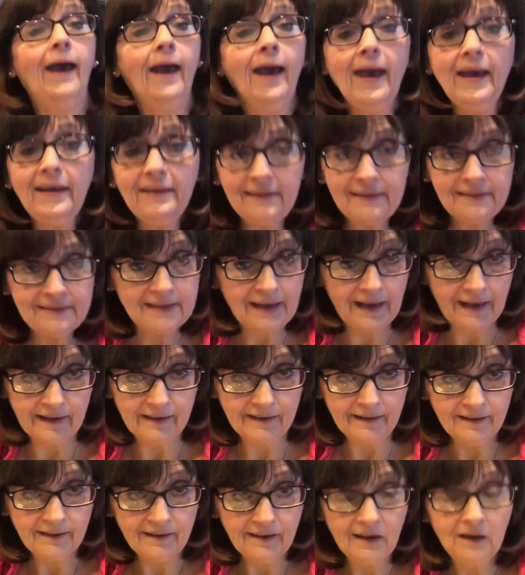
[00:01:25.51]
any day,
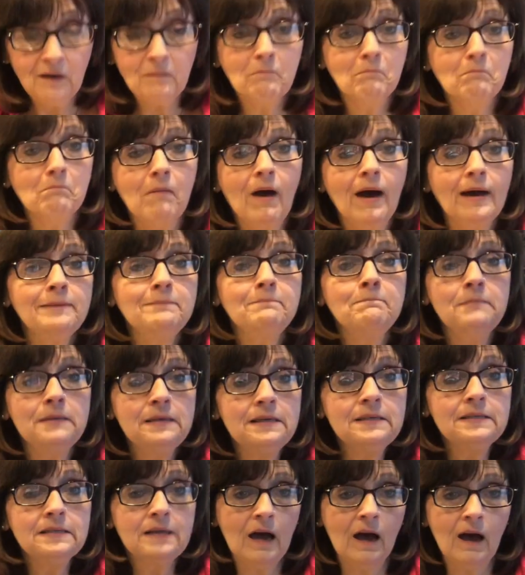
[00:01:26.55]
my
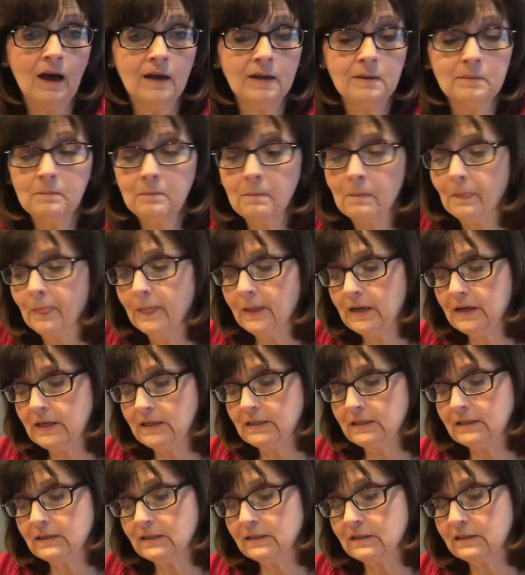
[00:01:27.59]
me time
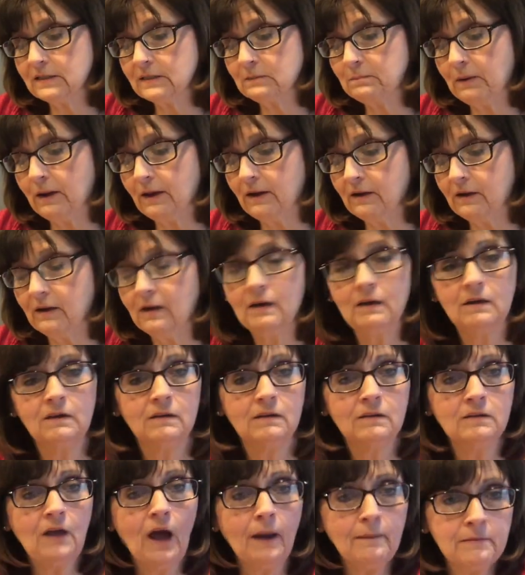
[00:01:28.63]
is spent
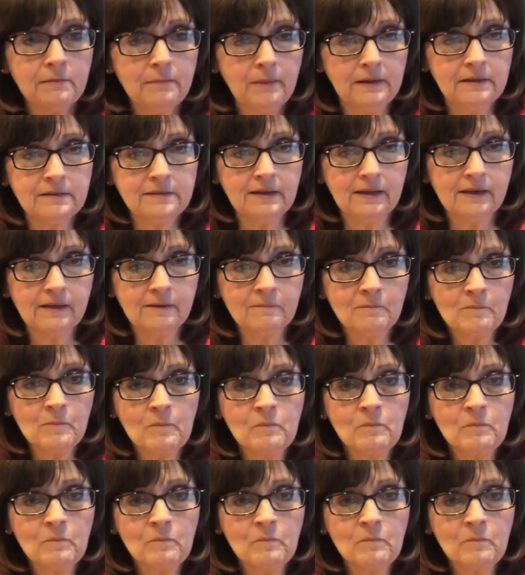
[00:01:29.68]
diamond painting.